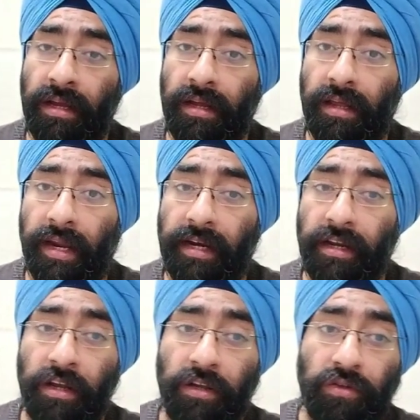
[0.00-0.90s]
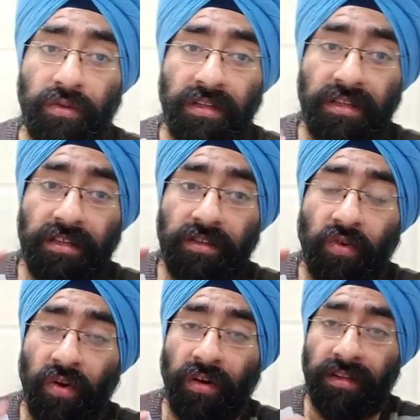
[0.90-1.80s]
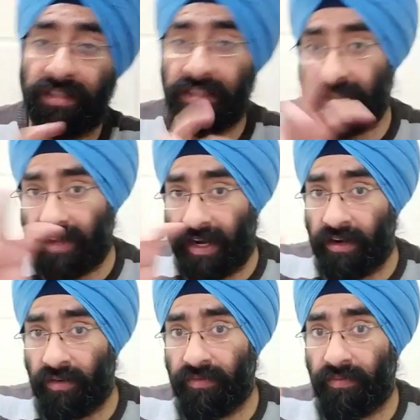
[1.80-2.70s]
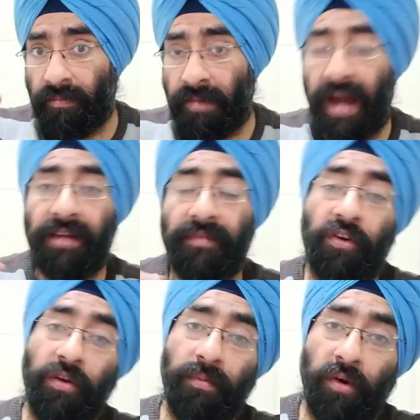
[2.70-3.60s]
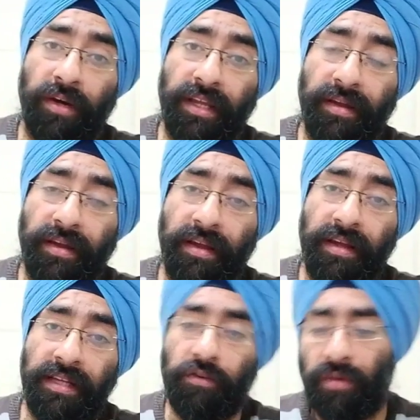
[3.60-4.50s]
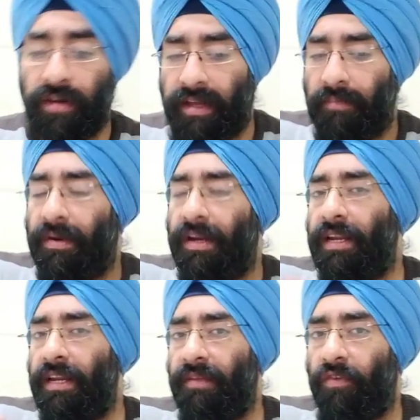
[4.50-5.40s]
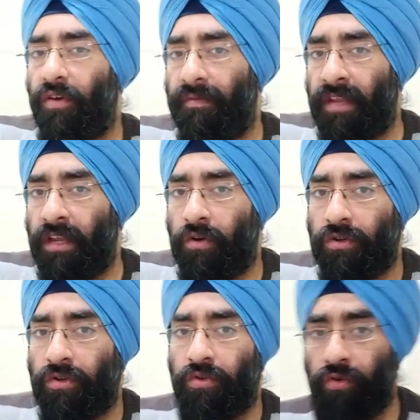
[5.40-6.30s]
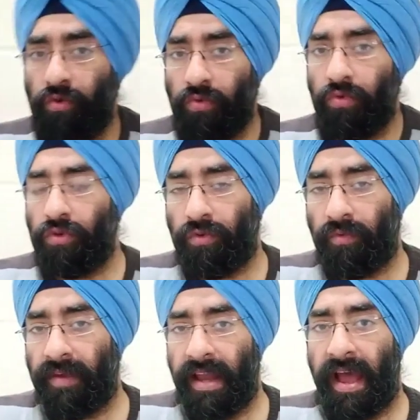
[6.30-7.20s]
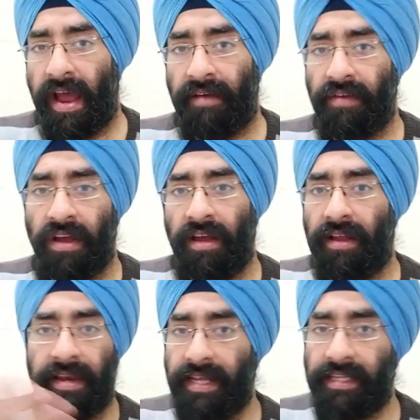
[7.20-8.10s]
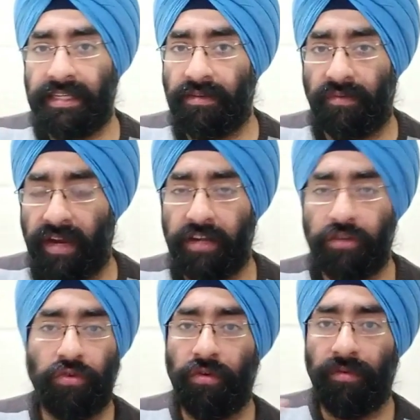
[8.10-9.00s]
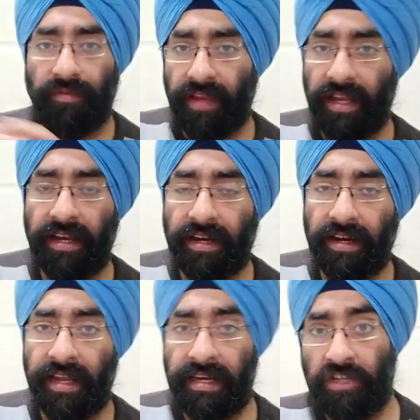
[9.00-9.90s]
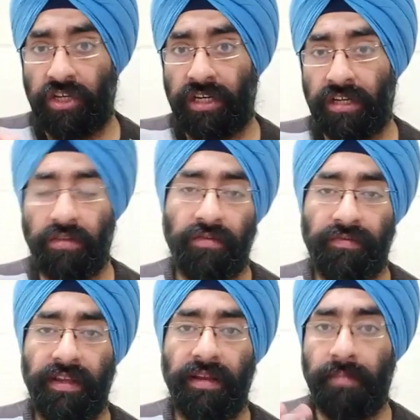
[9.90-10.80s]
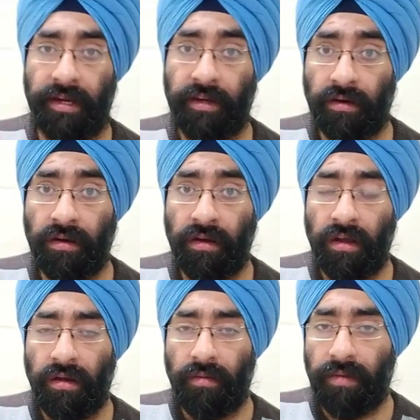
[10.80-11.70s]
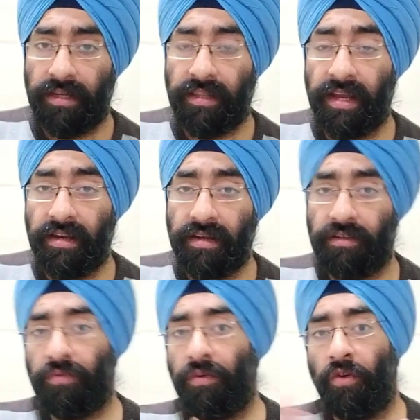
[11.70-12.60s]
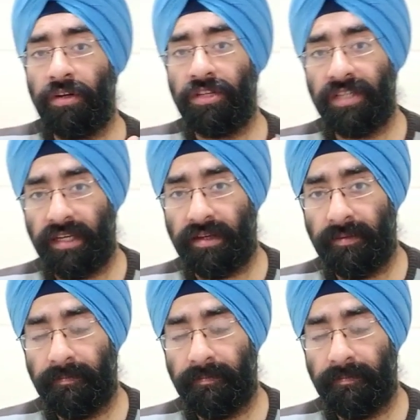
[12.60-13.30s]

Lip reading: right? So this is wrong. This is kind of bad for your body. So you'll temporarily, for a week or two, you will have less weight, so you'll feel little energetic, you'll feel better, but then this will not stick.